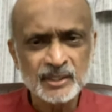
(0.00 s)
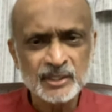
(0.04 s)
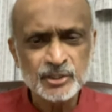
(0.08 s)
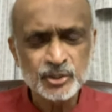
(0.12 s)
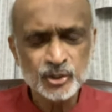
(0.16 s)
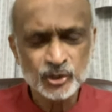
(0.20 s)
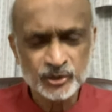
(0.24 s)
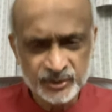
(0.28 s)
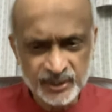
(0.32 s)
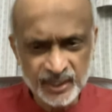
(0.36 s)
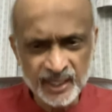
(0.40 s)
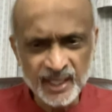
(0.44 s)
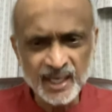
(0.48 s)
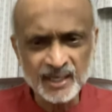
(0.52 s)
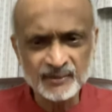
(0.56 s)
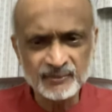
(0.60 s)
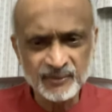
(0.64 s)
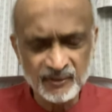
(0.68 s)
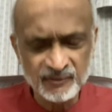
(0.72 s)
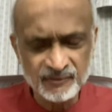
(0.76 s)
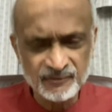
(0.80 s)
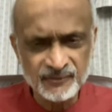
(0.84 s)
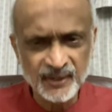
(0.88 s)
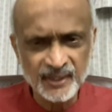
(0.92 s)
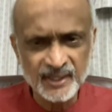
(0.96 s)
So they have
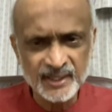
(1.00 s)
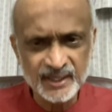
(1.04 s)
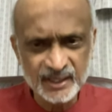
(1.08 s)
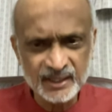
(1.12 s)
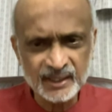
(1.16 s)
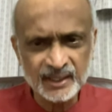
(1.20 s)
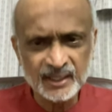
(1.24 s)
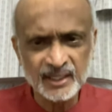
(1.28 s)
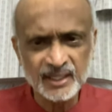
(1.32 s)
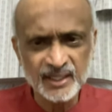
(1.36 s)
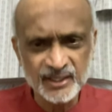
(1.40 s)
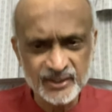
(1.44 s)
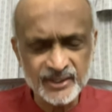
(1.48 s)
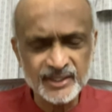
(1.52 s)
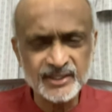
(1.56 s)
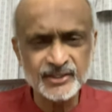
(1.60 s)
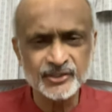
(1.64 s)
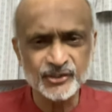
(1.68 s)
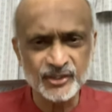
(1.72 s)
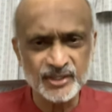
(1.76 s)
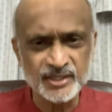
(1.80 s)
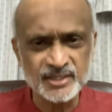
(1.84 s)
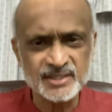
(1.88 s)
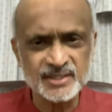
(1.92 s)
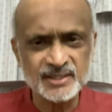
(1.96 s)
a very clear
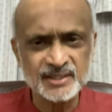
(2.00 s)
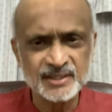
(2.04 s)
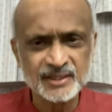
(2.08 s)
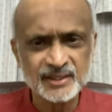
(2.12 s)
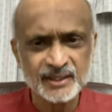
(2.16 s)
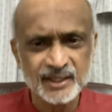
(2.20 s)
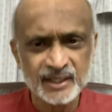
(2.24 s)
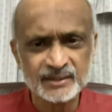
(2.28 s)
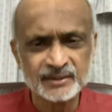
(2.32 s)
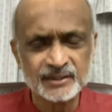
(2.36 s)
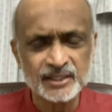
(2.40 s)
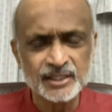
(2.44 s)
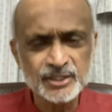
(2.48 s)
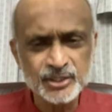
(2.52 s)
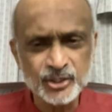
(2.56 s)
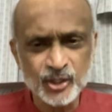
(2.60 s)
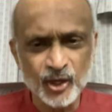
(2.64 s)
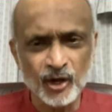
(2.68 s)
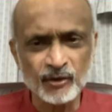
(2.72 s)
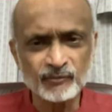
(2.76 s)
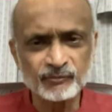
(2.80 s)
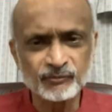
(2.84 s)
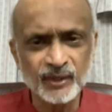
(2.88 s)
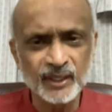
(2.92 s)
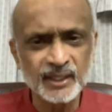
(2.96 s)
interest in this
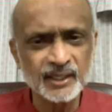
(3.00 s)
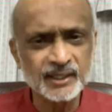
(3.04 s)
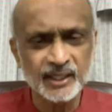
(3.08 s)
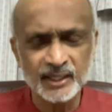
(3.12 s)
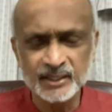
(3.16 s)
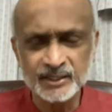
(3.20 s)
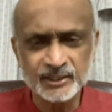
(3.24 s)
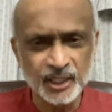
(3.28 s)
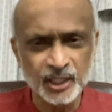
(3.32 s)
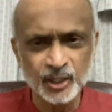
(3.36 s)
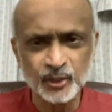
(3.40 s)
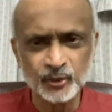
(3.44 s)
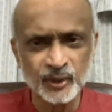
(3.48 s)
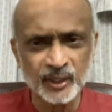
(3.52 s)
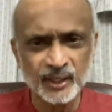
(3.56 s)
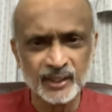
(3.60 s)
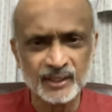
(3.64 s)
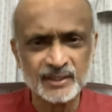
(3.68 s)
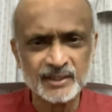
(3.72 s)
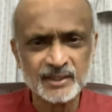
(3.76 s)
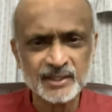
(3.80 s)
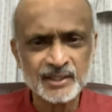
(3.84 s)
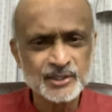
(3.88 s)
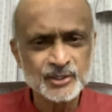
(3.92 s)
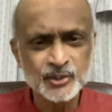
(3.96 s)
conflict
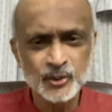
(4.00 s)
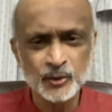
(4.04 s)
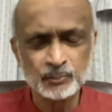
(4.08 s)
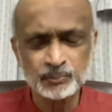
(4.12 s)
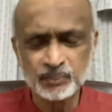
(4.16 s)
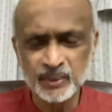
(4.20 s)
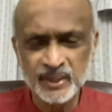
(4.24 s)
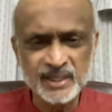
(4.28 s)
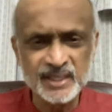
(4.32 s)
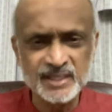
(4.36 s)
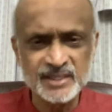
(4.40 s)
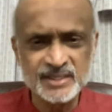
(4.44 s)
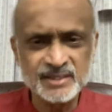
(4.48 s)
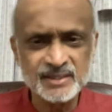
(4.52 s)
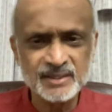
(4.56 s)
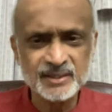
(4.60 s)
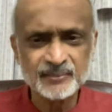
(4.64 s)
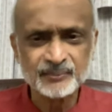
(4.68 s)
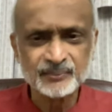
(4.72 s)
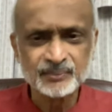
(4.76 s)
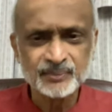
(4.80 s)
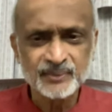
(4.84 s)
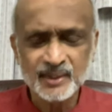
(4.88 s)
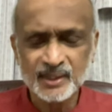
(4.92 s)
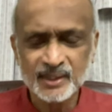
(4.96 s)
continuing. So please,
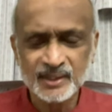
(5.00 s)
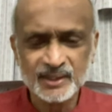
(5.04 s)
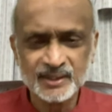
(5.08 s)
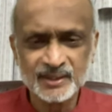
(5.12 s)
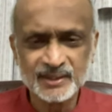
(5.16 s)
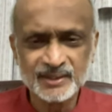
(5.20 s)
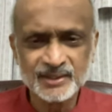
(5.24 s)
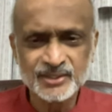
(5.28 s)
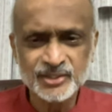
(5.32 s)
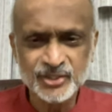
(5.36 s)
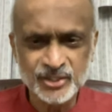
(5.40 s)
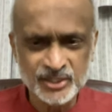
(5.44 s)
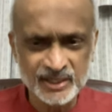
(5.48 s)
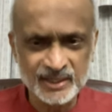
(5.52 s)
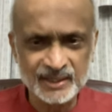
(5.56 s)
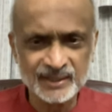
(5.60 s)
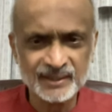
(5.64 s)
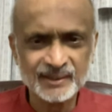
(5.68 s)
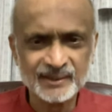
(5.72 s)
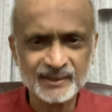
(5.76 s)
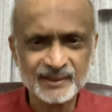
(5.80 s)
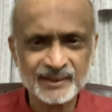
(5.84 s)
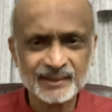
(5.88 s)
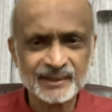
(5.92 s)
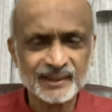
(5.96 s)
uh,
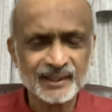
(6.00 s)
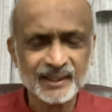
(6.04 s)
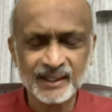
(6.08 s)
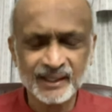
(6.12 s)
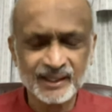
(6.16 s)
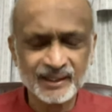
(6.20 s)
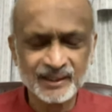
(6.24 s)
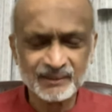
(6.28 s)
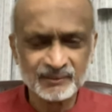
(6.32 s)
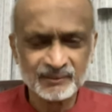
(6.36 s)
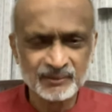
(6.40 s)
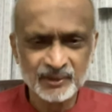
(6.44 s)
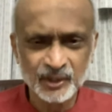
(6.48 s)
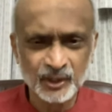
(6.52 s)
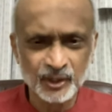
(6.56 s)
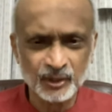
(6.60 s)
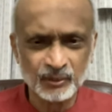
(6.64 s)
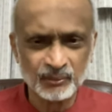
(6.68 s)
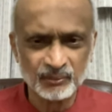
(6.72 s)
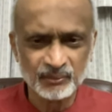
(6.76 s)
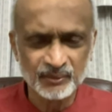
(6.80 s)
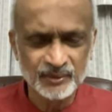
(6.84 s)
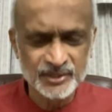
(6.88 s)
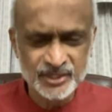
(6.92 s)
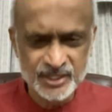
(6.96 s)
Xi, uh, you
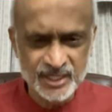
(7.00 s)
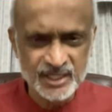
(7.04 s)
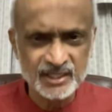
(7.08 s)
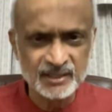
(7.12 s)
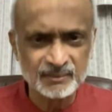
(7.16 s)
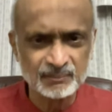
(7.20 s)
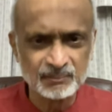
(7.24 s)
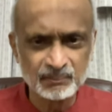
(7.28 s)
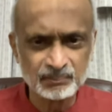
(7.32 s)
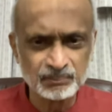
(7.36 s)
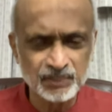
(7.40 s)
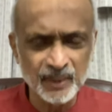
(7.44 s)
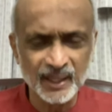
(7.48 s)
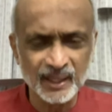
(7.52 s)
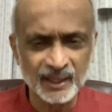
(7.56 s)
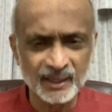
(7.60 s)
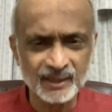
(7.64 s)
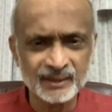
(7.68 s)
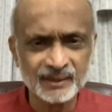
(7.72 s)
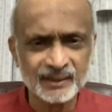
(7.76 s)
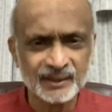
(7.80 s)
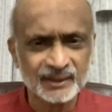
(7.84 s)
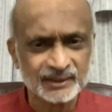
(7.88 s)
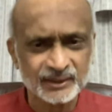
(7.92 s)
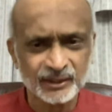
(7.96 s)
know, Jinping,
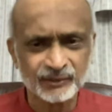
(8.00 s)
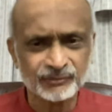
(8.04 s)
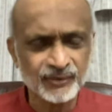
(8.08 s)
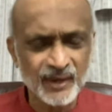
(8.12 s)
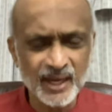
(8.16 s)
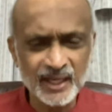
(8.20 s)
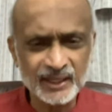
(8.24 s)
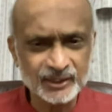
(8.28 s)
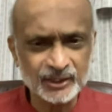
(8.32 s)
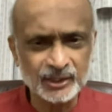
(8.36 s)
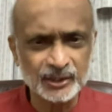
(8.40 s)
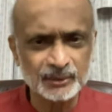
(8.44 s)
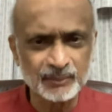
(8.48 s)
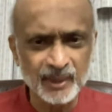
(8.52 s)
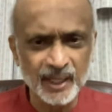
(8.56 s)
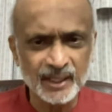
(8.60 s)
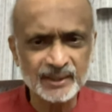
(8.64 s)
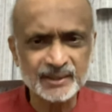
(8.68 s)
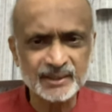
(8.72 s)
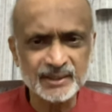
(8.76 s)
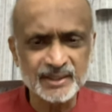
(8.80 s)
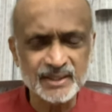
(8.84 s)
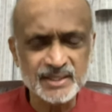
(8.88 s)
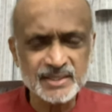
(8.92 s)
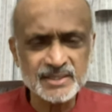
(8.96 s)
the fact of the
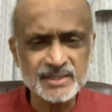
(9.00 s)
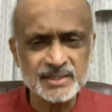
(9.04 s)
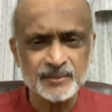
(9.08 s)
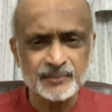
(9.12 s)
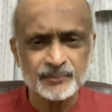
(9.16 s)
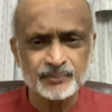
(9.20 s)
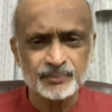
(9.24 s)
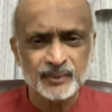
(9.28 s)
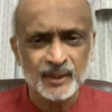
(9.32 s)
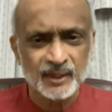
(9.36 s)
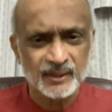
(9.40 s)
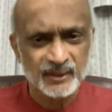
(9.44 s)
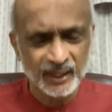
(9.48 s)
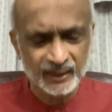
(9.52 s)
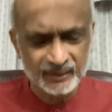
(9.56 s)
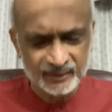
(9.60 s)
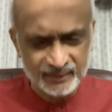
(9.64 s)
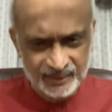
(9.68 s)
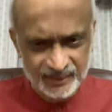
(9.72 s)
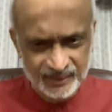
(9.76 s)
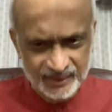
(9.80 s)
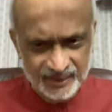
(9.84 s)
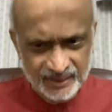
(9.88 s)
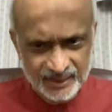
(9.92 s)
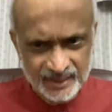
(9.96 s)
matter is
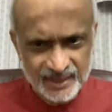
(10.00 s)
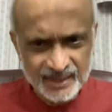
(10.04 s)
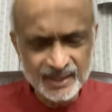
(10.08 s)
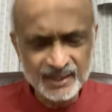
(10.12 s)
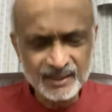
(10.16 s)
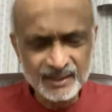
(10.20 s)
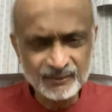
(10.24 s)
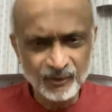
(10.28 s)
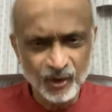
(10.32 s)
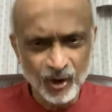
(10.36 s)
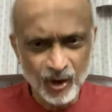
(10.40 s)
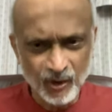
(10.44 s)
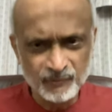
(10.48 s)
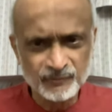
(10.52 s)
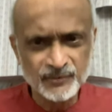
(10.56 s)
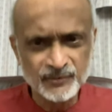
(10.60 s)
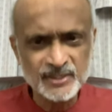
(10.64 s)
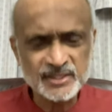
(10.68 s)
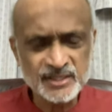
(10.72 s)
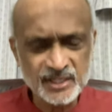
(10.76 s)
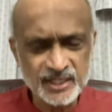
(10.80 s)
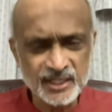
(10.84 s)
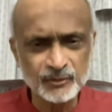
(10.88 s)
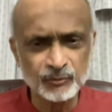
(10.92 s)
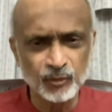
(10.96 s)
that he
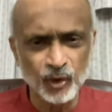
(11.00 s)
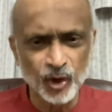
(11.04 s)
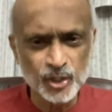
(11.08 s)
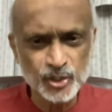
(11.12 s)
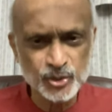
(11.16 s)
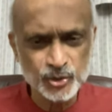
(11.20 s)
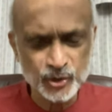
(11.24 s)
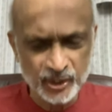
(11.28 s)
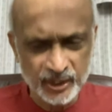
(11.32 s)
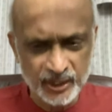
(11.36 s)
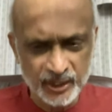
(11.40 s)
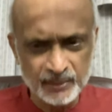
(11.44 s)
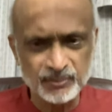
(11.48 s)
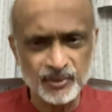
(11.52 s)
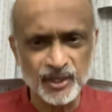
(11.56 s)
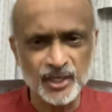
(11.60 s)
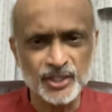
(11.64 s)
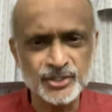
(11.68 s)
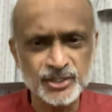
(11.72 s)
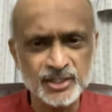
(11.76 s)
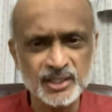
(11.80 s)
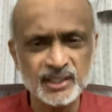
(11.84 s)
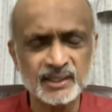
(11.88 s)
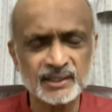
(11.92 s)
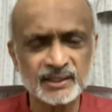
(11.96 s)
obviously wants to keep
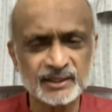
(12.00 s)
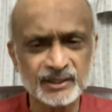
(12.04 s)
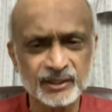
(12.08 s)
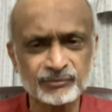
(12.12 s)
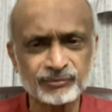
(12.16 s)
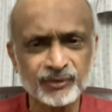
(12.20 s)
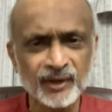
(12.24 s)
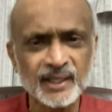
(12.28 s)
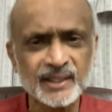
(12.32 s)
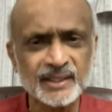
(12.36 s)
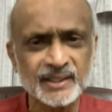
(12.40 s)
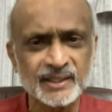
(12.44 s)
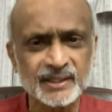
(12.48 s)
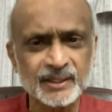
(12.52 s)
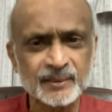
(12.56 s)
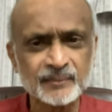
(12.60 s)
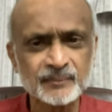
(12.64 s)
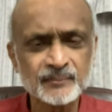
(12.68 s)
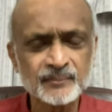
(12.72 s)
Russia in the fight.